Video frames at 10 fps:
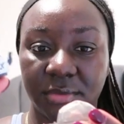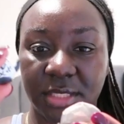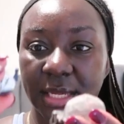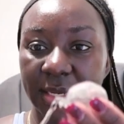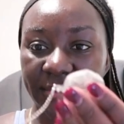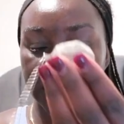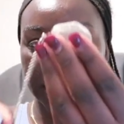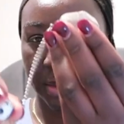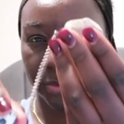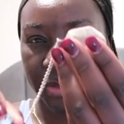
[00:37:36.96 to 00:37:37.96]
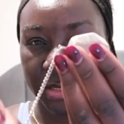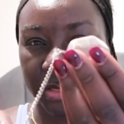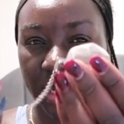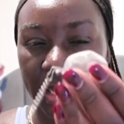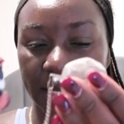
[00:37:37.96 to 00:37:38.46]
yeah leave this like on the
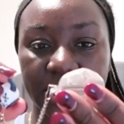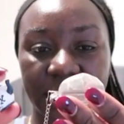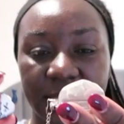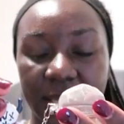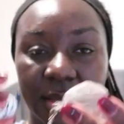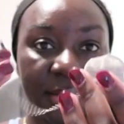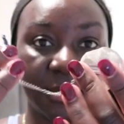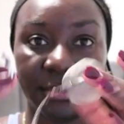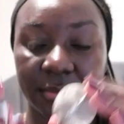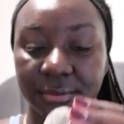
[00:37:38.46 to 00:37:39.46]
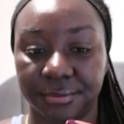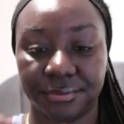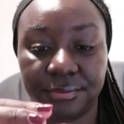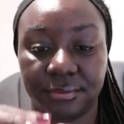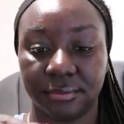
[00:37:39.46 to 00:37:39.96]
side and then
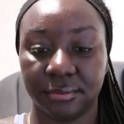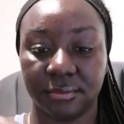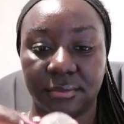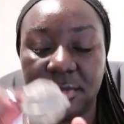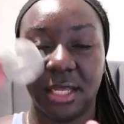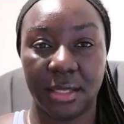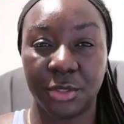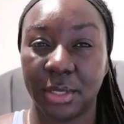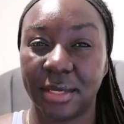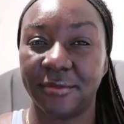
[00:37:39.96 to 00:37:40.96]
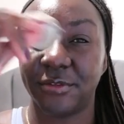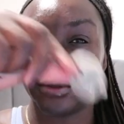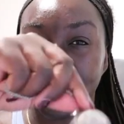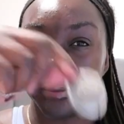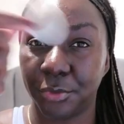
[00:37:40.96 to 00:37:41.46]
yeah and you can
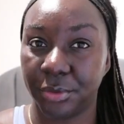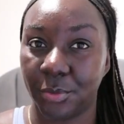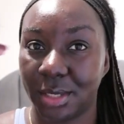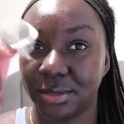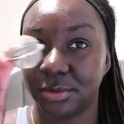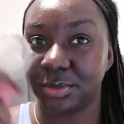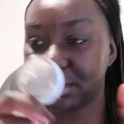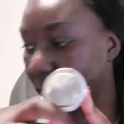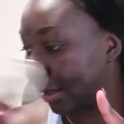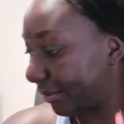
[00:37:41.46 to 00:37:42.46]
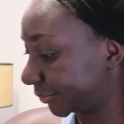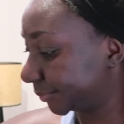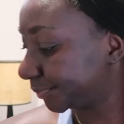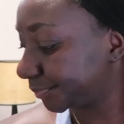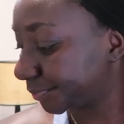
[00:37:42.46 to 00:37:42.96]
infuse it more than once which I love
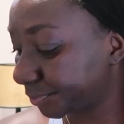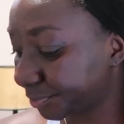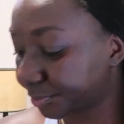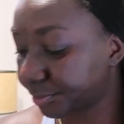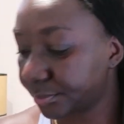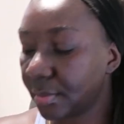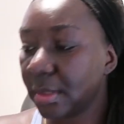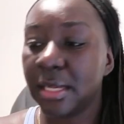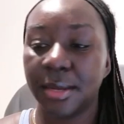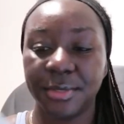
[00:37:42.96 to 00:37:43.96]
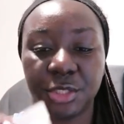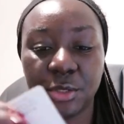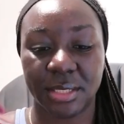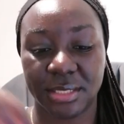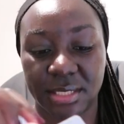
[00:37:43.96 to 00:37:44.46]
let me show
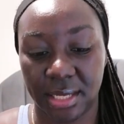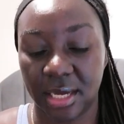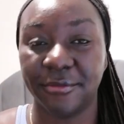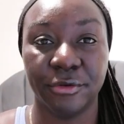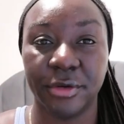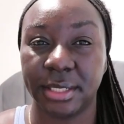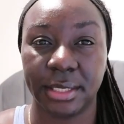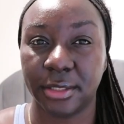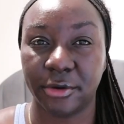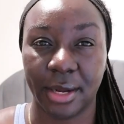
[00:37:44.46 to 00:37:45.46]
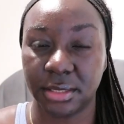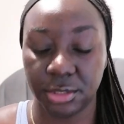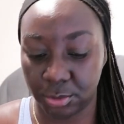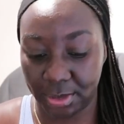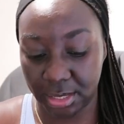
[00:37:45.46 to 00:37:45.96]
you the tea I've already cracked
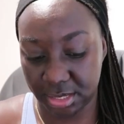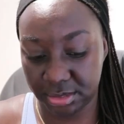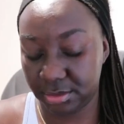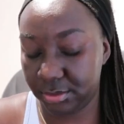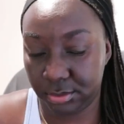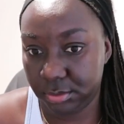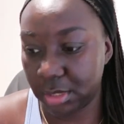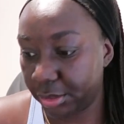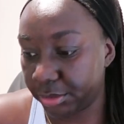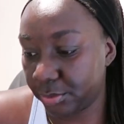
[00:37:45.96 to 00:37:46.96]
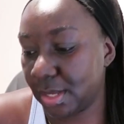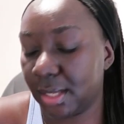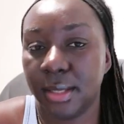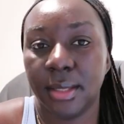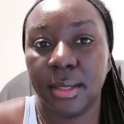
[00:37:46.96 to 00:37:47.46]
into it guys I couldn't wait
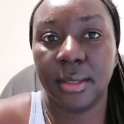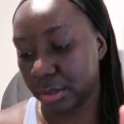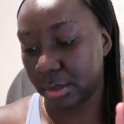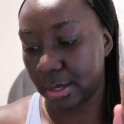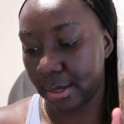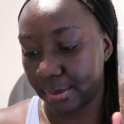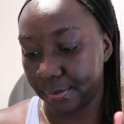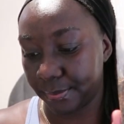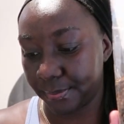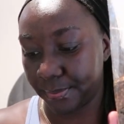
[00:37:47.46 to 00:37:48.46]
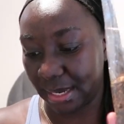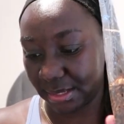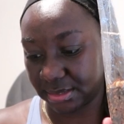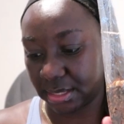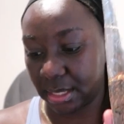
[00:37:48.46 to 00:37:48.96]
got um,
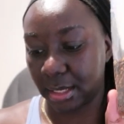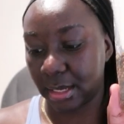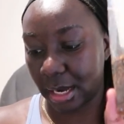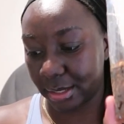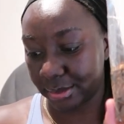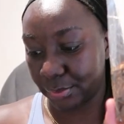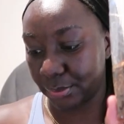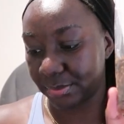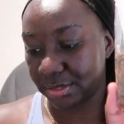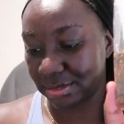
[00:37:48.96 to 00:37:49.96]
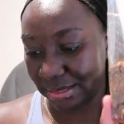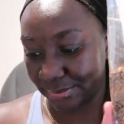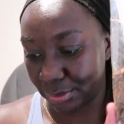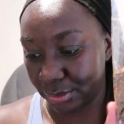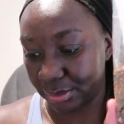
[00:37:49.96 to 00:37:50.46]
black tea, cardamom,
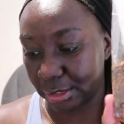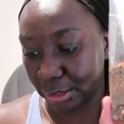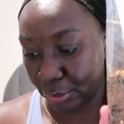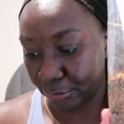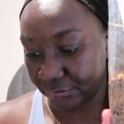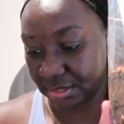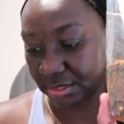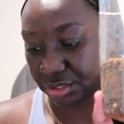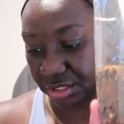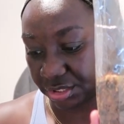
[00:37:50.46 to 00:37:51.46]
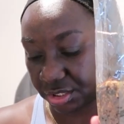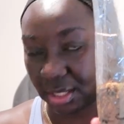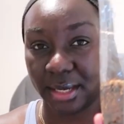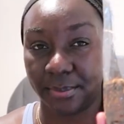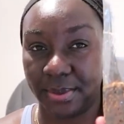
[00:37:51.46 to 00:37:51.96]
cinnamon, cloves, and ginger,
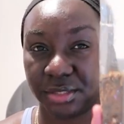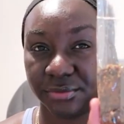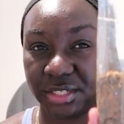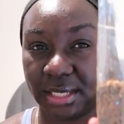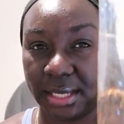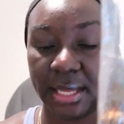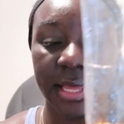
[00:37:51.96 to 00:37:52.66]
and a pinch of chili.